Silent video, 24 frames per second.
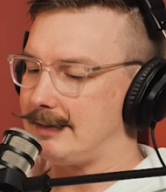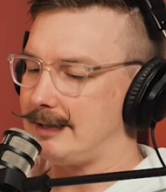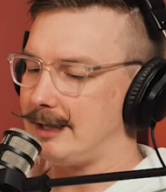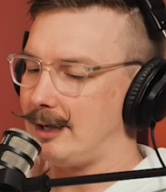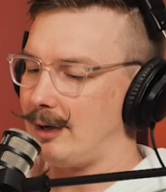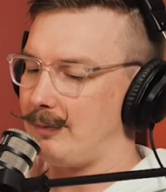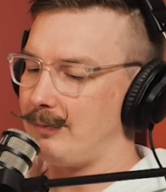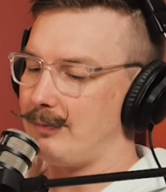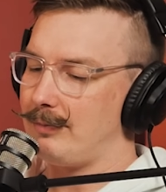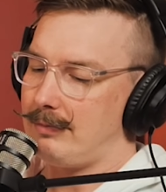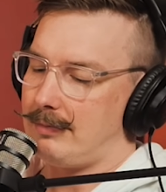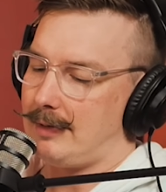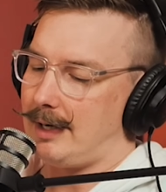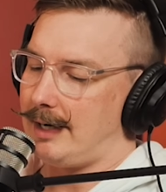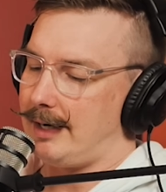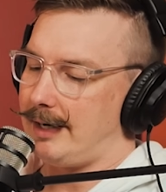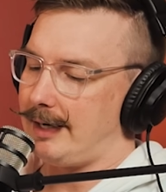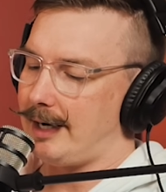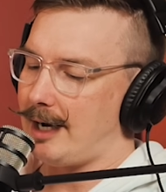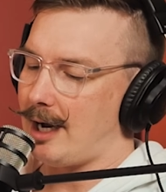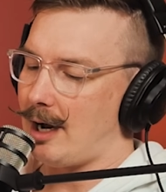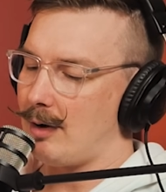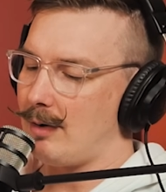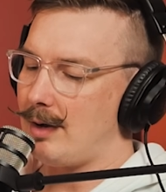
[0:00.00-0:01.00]
So there
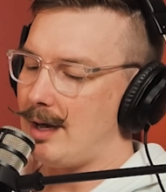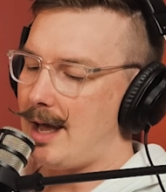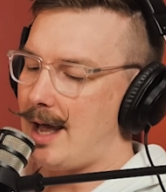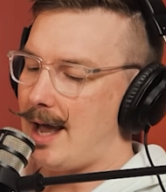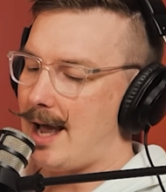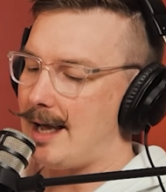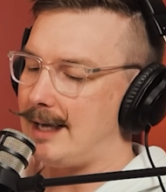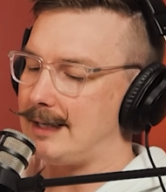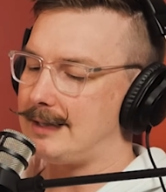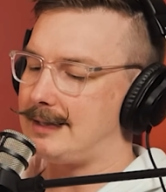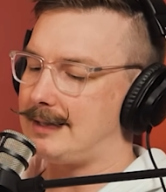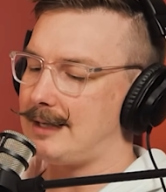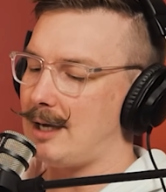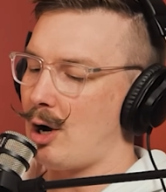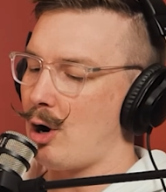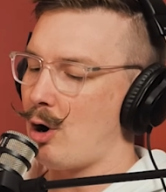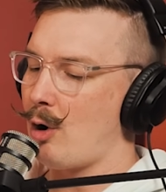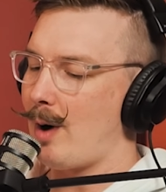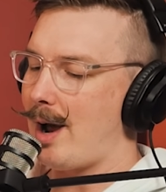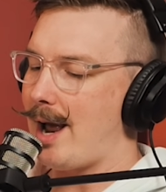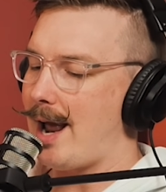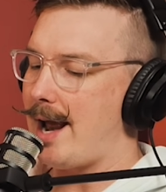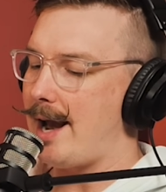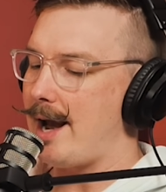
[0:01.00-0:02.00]
you go.
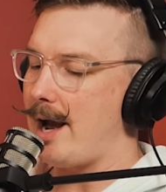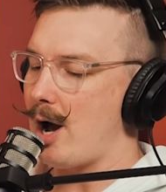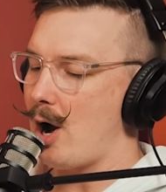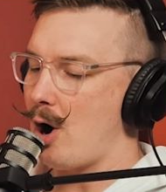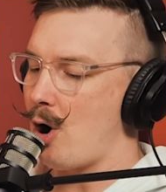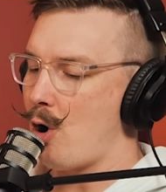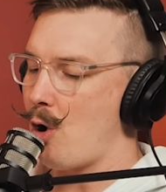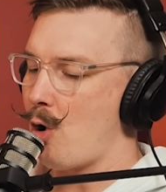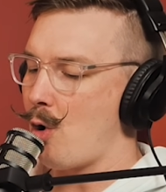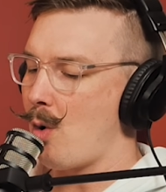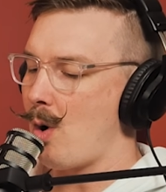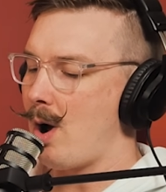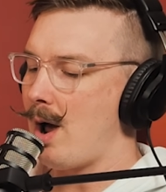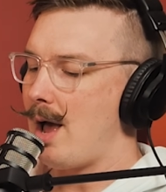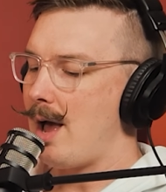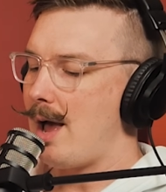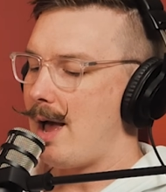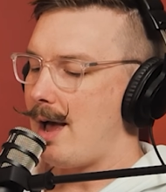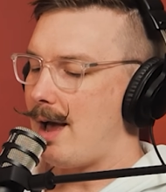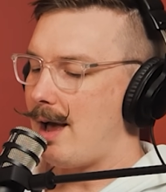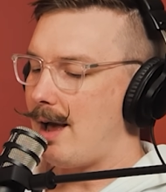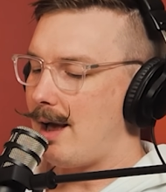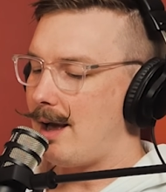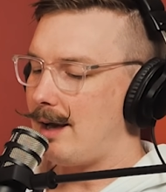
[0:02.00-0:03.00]
SOAO.
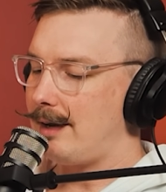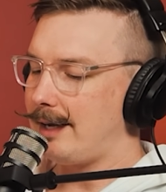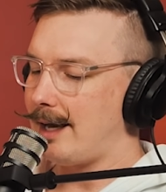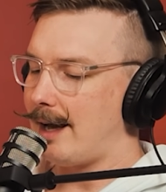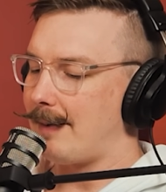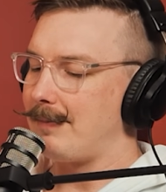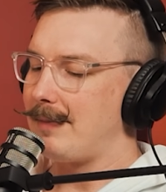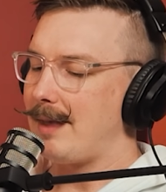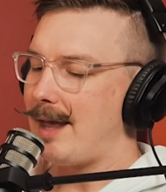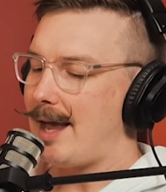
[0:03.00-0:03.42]
Yeah.